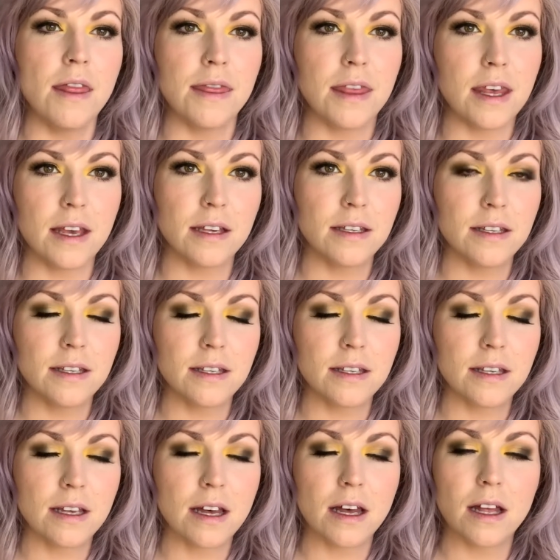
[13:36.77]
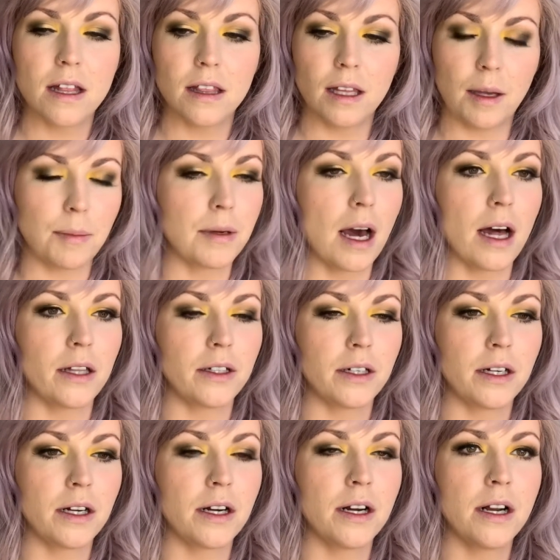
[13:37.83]
This lip
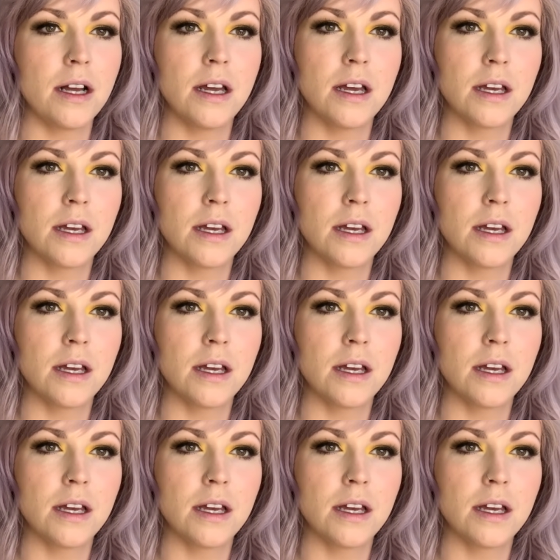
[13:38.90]
color